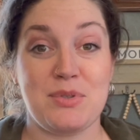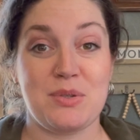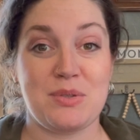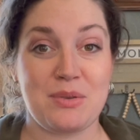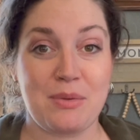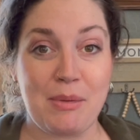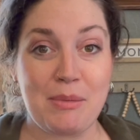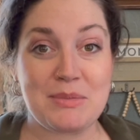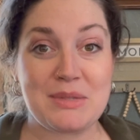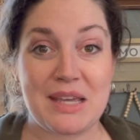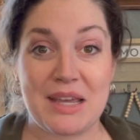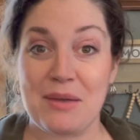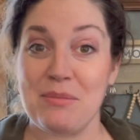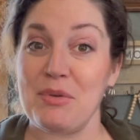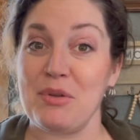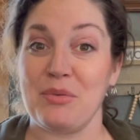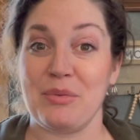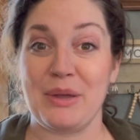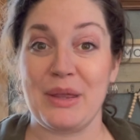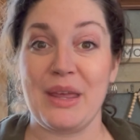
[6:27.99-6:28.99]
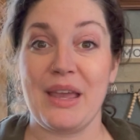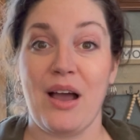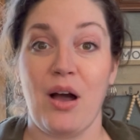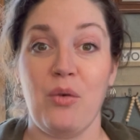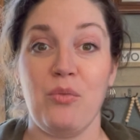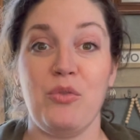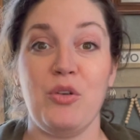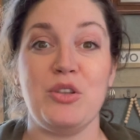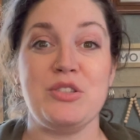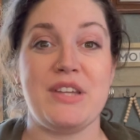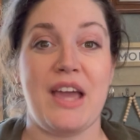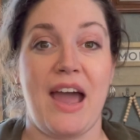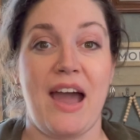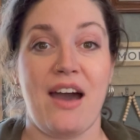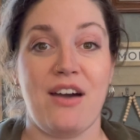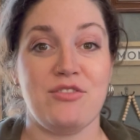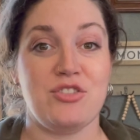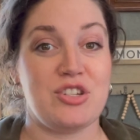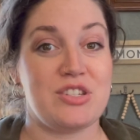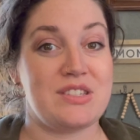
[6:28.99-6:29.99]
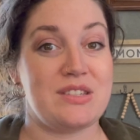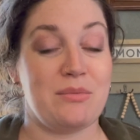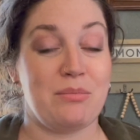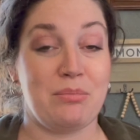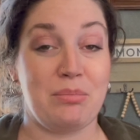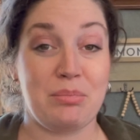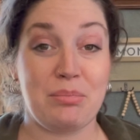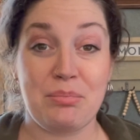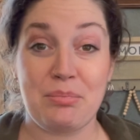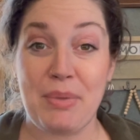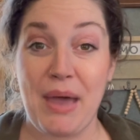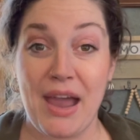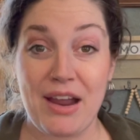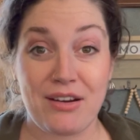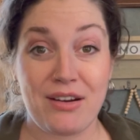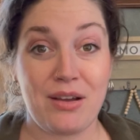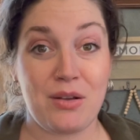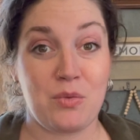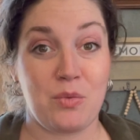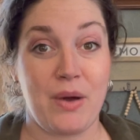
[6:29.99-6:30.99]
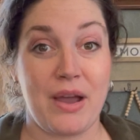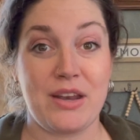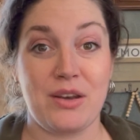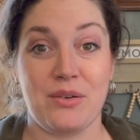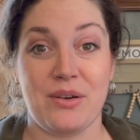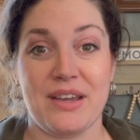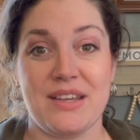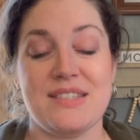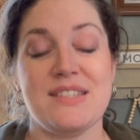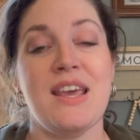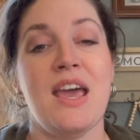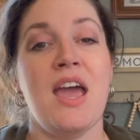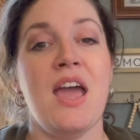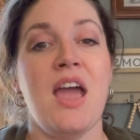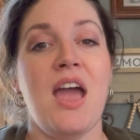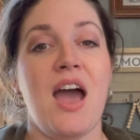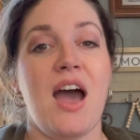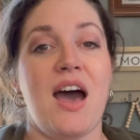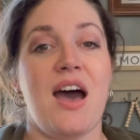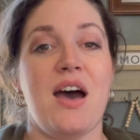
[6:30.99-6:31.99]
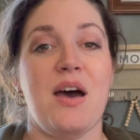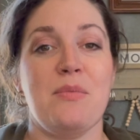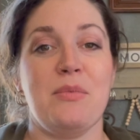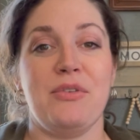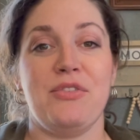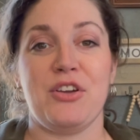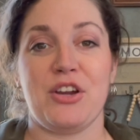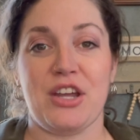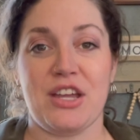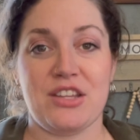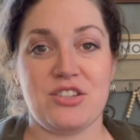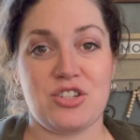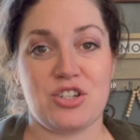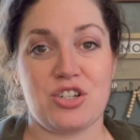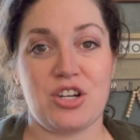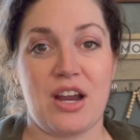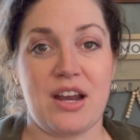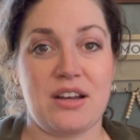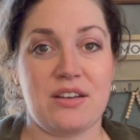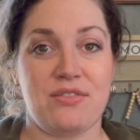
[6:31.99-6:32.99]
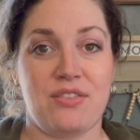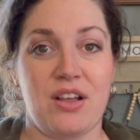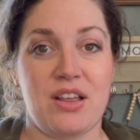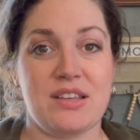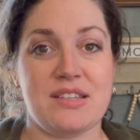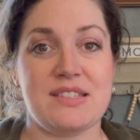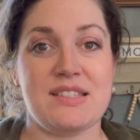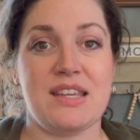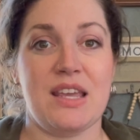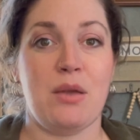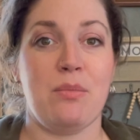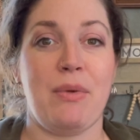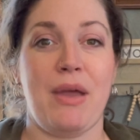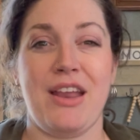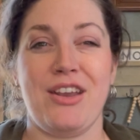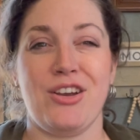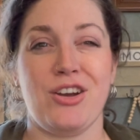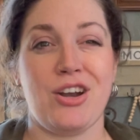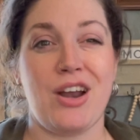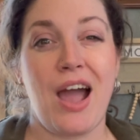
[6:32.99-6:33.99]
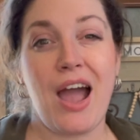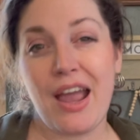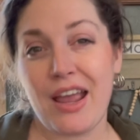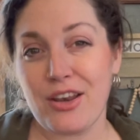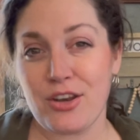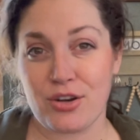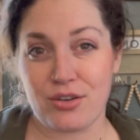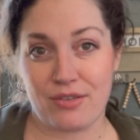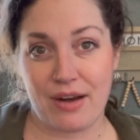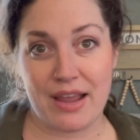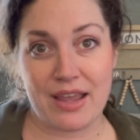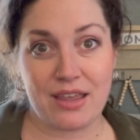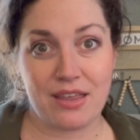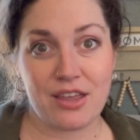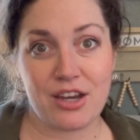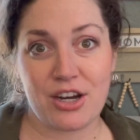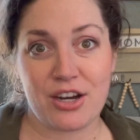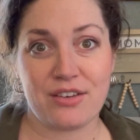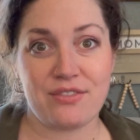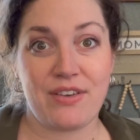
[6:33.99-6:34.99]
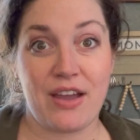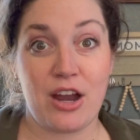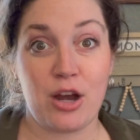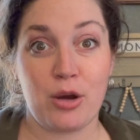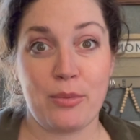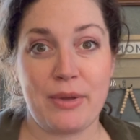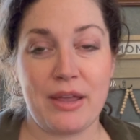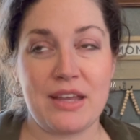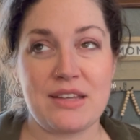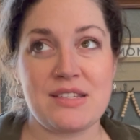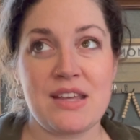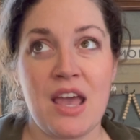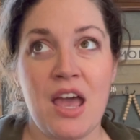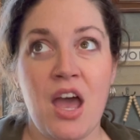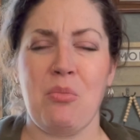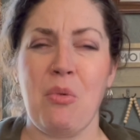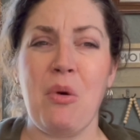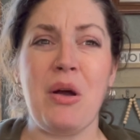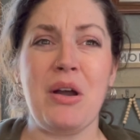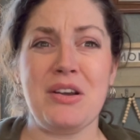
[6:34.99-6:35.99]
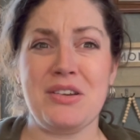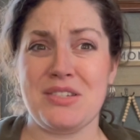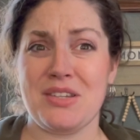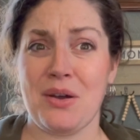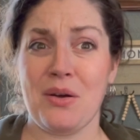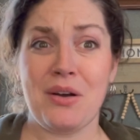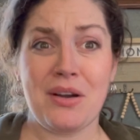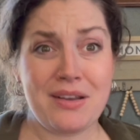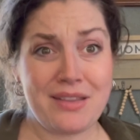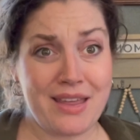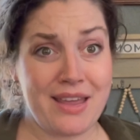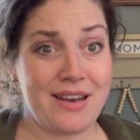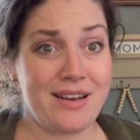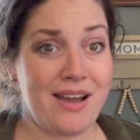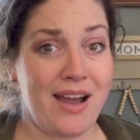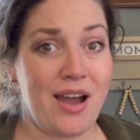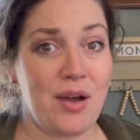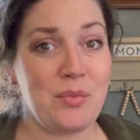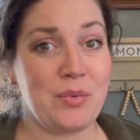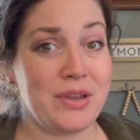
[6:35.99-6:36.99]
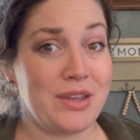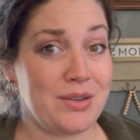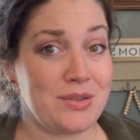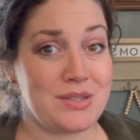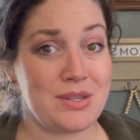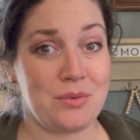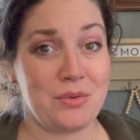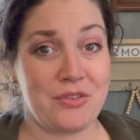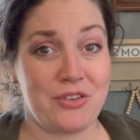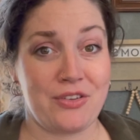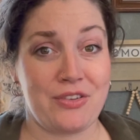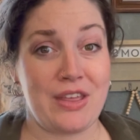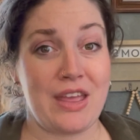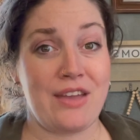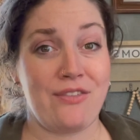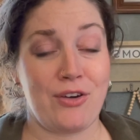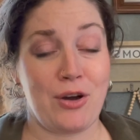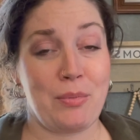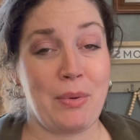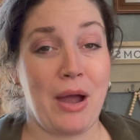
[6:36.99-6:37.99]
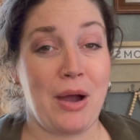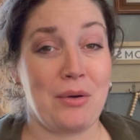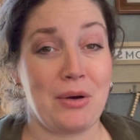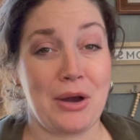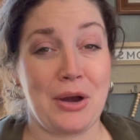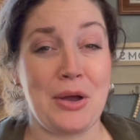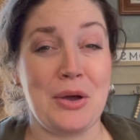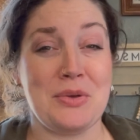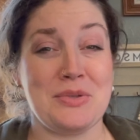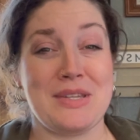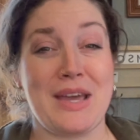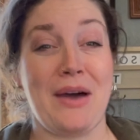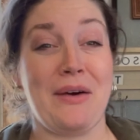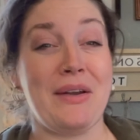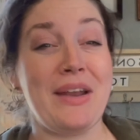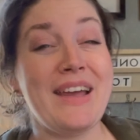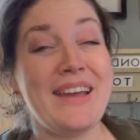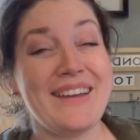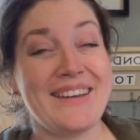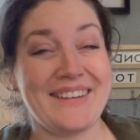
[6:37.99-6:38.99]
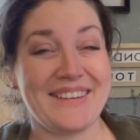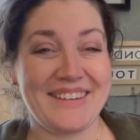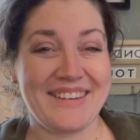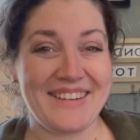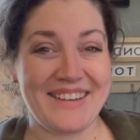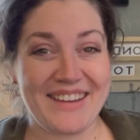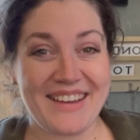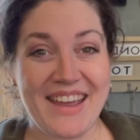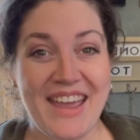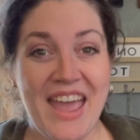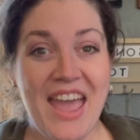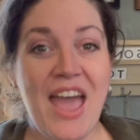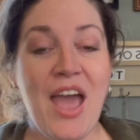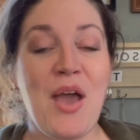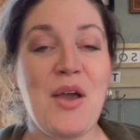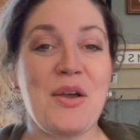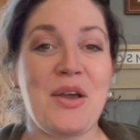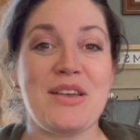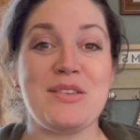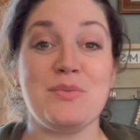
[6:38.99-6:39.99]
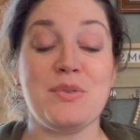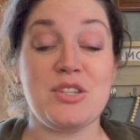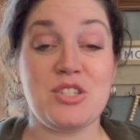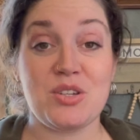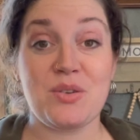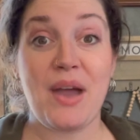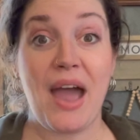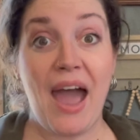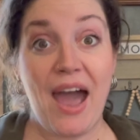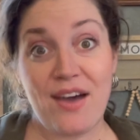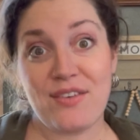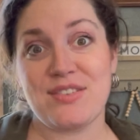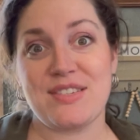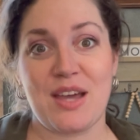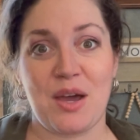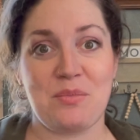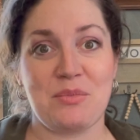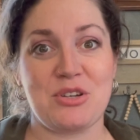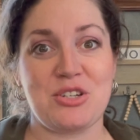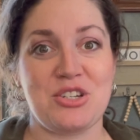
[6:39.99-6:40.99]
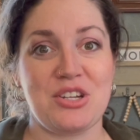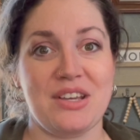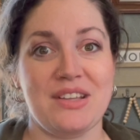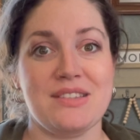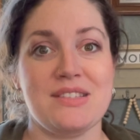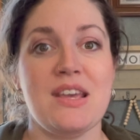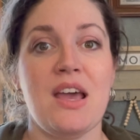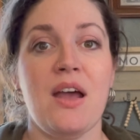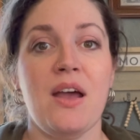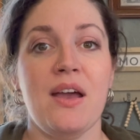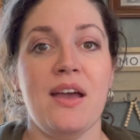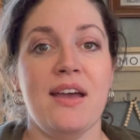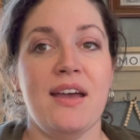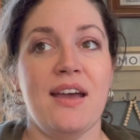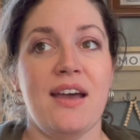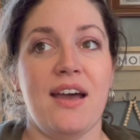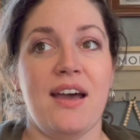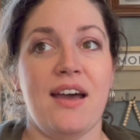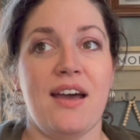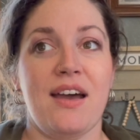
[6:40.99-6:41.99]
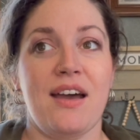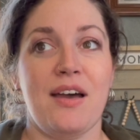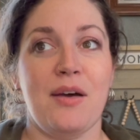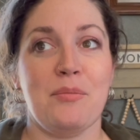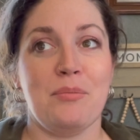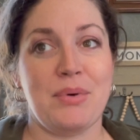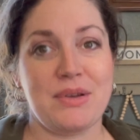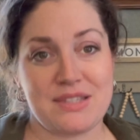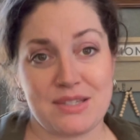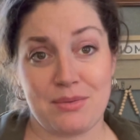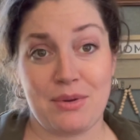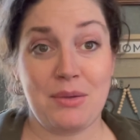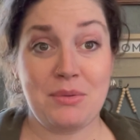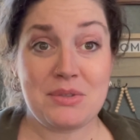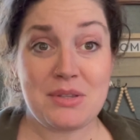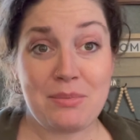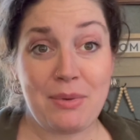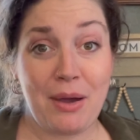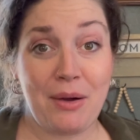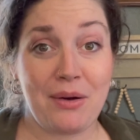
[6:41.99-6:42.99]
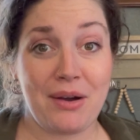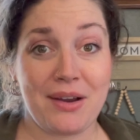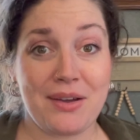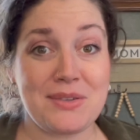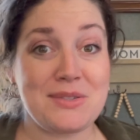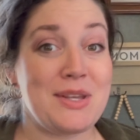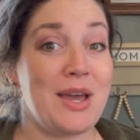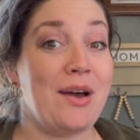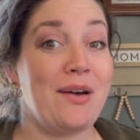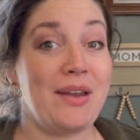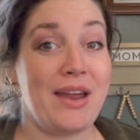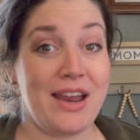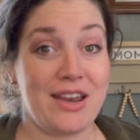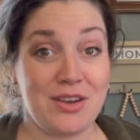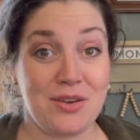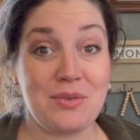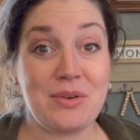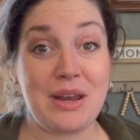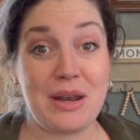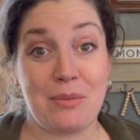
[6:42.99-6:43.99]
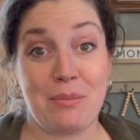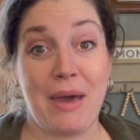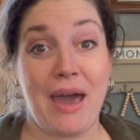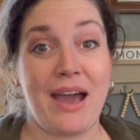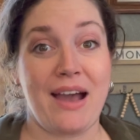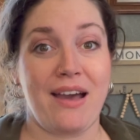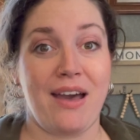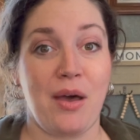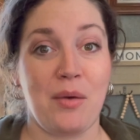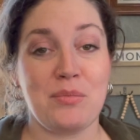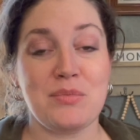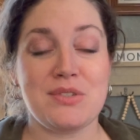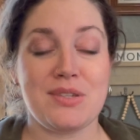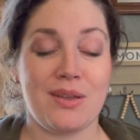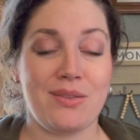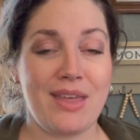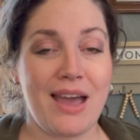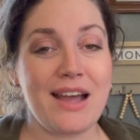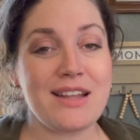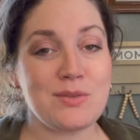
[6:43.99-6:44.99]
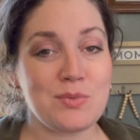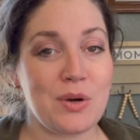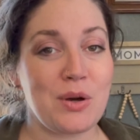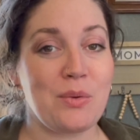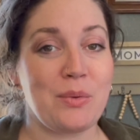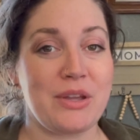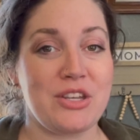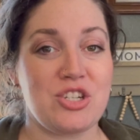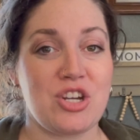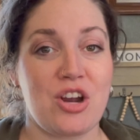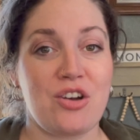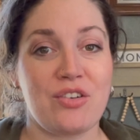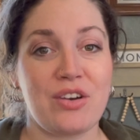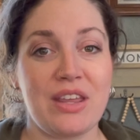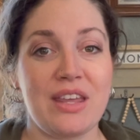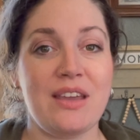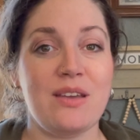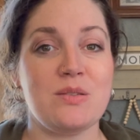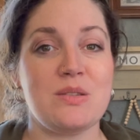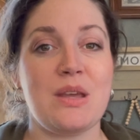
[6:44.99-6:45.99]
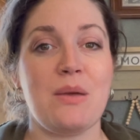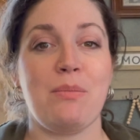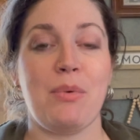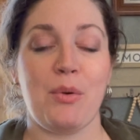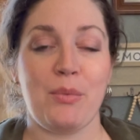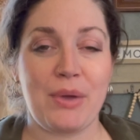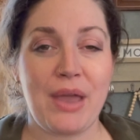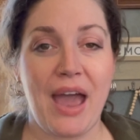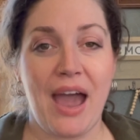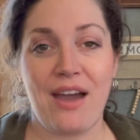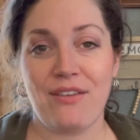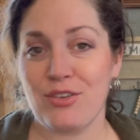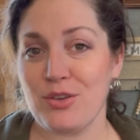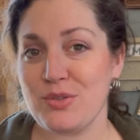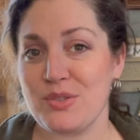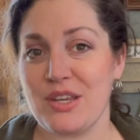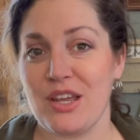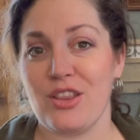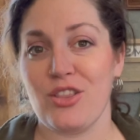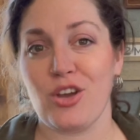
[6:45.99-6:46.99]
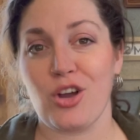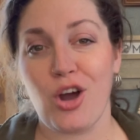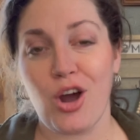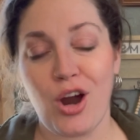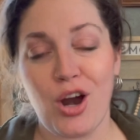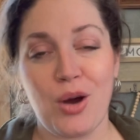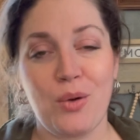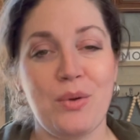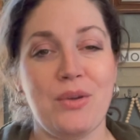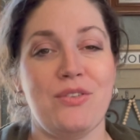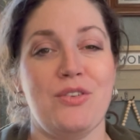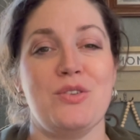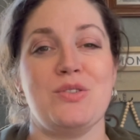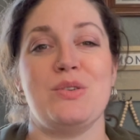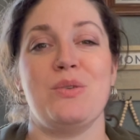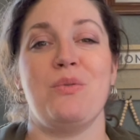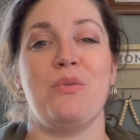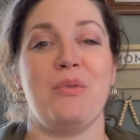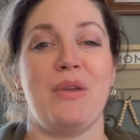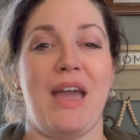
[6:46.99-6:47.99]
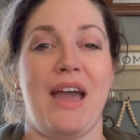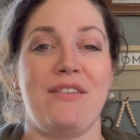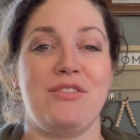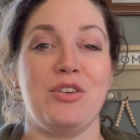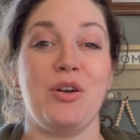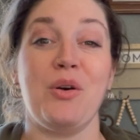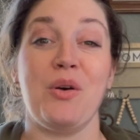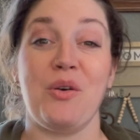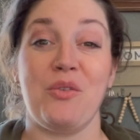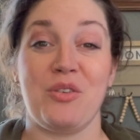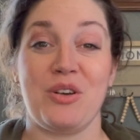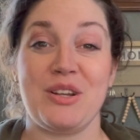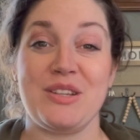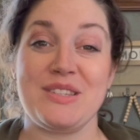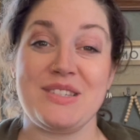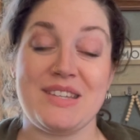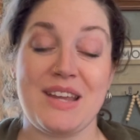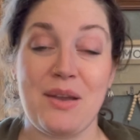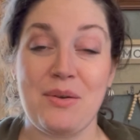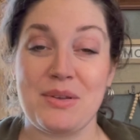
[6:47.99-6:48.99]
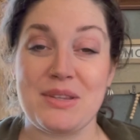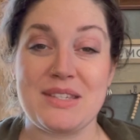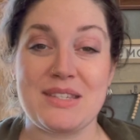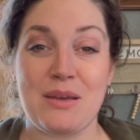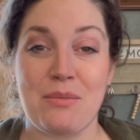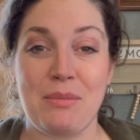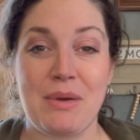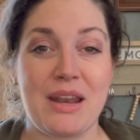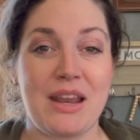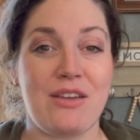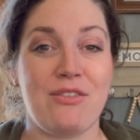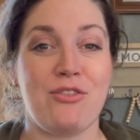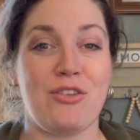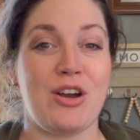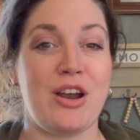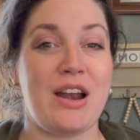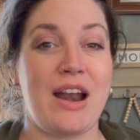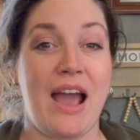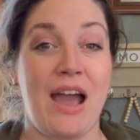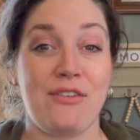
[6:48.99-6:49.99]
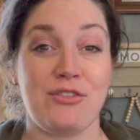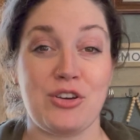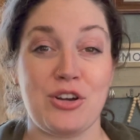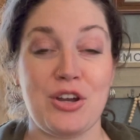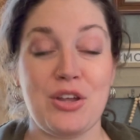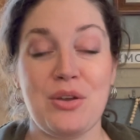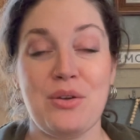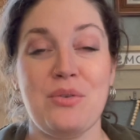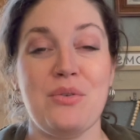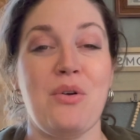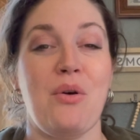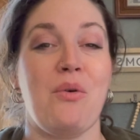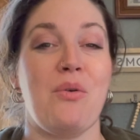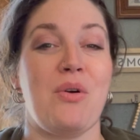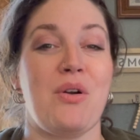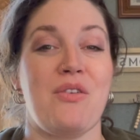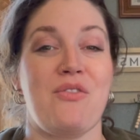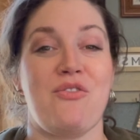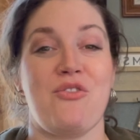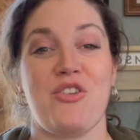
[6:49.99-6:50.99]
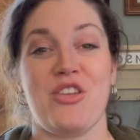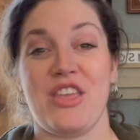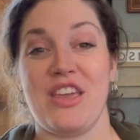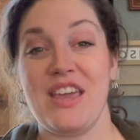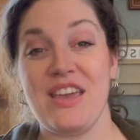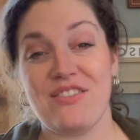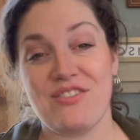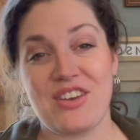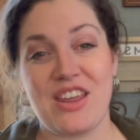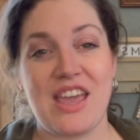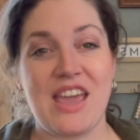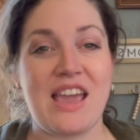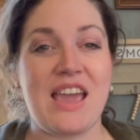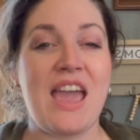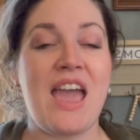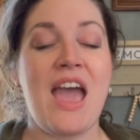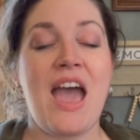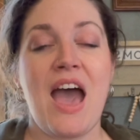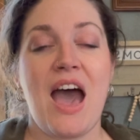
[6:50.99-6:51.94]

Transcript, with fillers: So sometimes it can be really helpful to have just some background white noise um, if your kids are trying to fall asleep and you're not in your regular environment. More so than not, we use it if our power goes out because we do have sound machines but sometimes the power goes out and you need a backup. So that's where we generally use it, but we have used it in the car. We've used it when we have to go over and stay with somebody for an afternoon or for the evening.